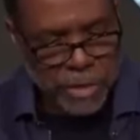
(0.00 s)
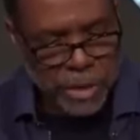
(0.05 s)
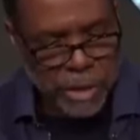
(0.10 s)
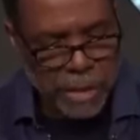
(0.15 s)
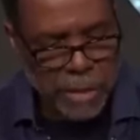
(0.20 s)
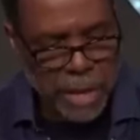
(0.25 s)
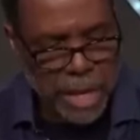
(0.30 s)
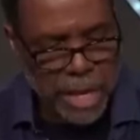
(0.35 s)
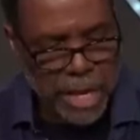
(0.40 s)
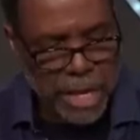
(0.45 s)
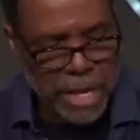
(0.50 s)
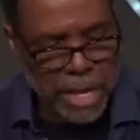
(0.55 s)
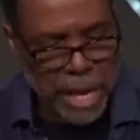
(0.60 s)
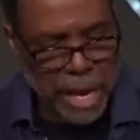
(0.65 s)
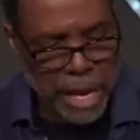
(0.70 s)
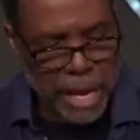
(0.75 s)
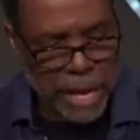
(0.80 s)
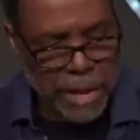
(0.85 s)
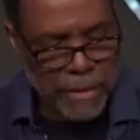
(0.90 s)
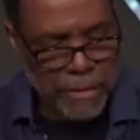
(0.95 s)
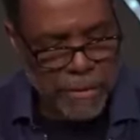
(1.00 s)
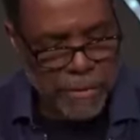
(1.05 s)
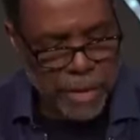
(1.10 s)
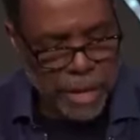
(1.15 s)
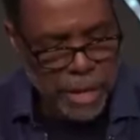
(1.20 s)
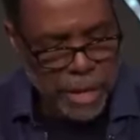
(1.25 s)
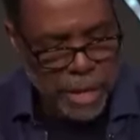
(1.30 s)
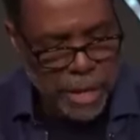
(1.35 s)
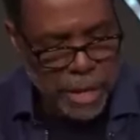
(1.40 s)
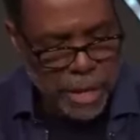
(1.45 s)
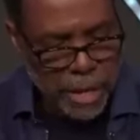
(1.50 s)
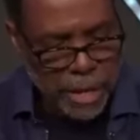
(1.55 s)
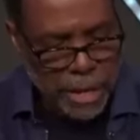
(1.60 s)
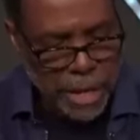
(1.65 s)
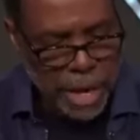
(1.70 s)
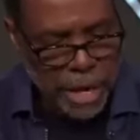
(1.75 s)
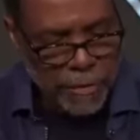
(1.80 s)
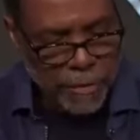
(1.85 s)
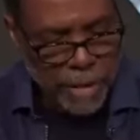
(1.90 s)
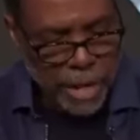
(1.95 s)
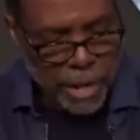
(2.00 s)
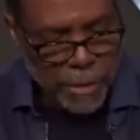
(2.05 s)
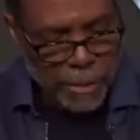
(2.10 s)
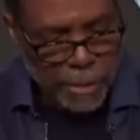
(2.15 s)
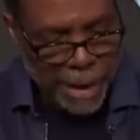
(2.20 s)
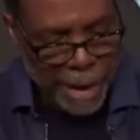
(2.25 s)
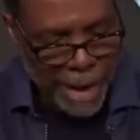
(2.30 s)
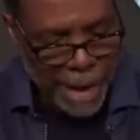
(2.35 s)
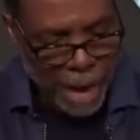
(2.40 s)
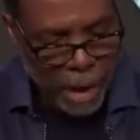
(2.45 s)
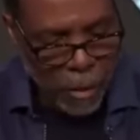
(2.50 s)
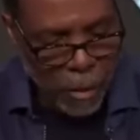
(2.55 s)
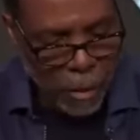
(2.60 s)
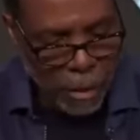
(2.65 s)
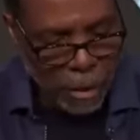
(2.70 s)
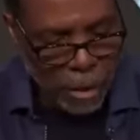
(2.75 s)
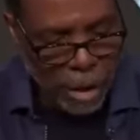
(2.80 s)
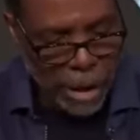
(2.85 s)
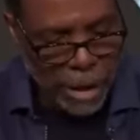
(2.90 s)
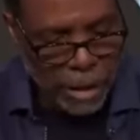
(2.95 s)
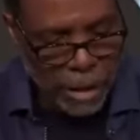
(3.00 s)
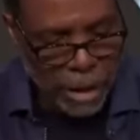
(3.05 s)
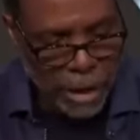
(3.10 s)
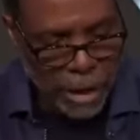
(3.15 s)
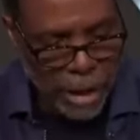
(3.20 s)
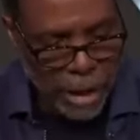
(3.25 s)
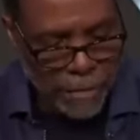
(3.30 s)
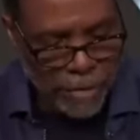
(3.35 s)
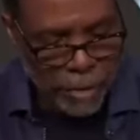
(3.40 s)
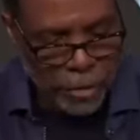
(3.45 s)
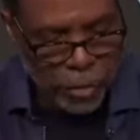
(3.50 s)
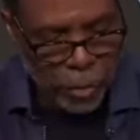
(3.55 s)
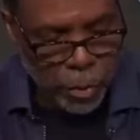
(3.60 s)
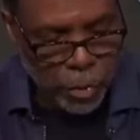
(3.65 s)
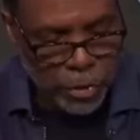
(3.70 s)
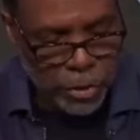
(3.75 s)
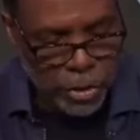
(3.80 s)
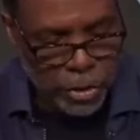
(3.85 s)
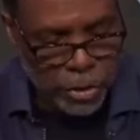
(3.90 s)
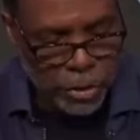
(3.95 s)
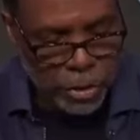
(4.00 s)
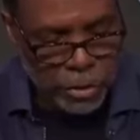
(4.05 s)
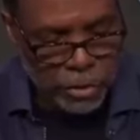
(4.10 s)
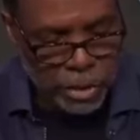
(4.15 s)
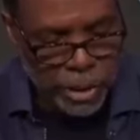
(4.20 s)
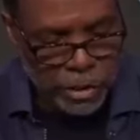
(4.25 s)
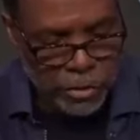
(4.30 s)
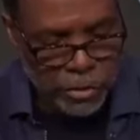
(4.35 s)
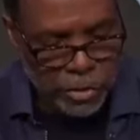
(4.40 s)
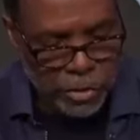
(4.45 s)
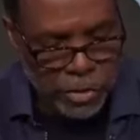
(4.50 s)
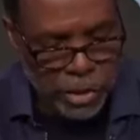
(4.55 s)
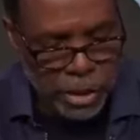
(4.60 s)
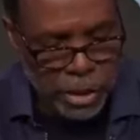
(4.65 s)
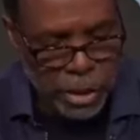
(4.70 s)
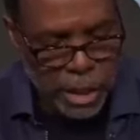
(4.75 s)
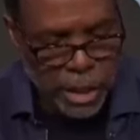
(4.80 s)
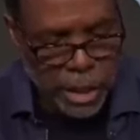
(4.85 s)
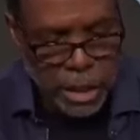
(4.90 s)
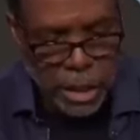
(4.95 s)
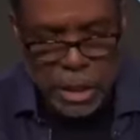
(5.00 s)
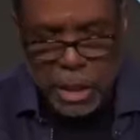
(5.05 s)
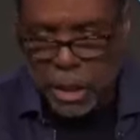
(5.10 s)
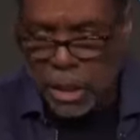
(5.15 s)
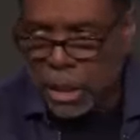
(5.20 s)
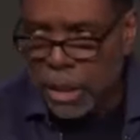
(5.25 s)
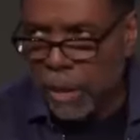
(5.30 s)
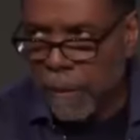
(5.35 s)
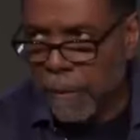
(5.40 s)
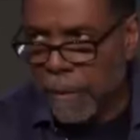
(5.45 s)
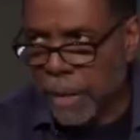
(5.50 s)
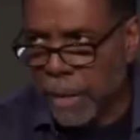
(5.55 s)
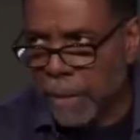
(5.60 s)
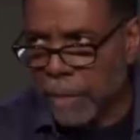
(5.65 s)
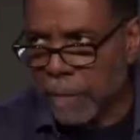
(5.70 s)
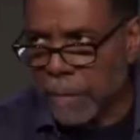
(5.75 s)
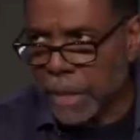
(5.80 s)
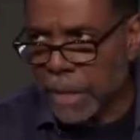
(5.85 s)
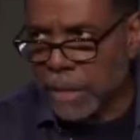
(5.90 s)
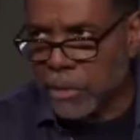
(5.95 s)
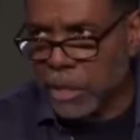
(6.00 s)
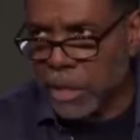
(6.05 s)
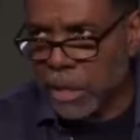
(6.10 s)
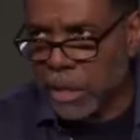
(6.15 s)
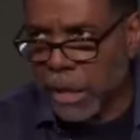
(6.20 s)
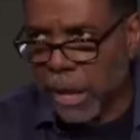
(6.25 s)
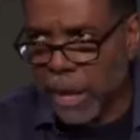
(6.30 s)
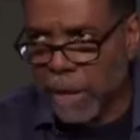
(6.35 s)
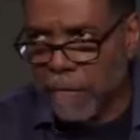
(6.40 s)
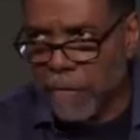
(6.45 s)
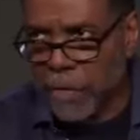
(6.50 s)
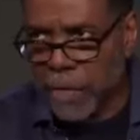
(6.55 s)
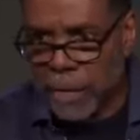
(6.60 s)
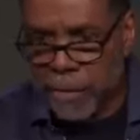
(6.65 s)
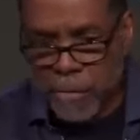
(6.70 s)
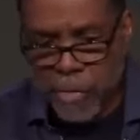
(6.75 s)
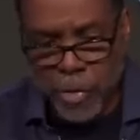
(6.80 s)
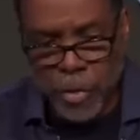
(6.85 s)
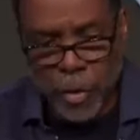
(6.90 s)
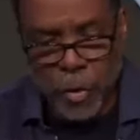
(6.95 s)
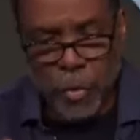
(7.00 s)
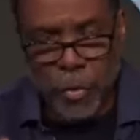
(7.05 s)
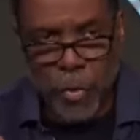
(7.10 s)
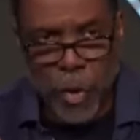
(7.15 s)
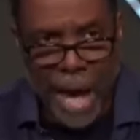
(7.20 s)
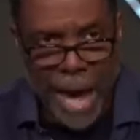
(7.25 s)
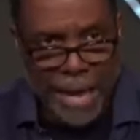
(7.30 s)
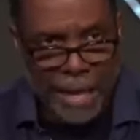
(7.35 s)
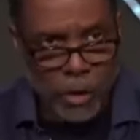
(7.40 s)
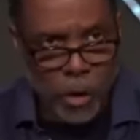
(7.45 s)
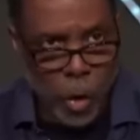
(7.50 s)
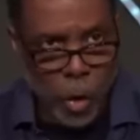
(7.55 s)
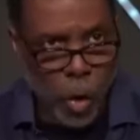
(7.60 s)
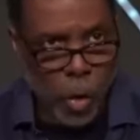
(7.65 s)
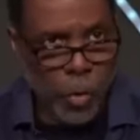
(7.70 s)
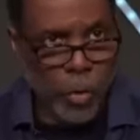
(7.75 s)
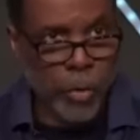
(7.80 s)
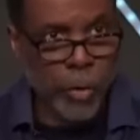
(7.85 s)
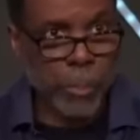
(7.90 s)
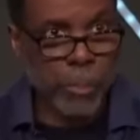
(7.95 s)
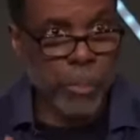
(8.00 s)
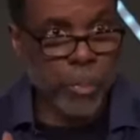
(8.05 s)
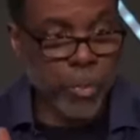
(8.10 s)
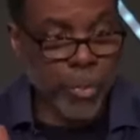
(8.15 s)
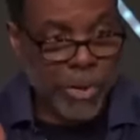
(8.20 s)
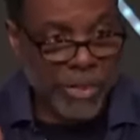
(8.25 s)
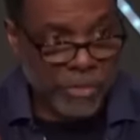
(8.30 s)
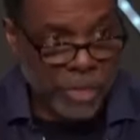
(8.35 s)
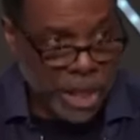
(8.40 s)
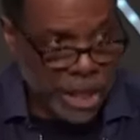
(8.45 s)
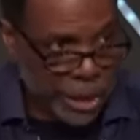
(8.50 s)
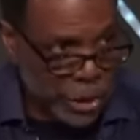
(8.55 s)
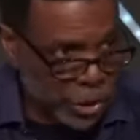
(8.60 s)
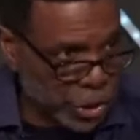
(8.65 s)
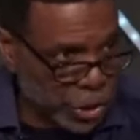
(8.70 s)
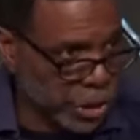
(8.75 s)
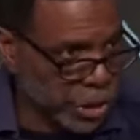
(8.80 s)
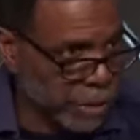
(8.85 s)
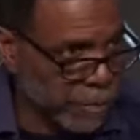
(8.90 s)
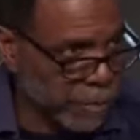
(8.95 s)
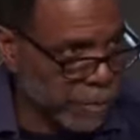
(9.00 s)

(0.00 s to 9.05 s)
he gave he power." And this word is interesting. It means he gave them the right or the privilege.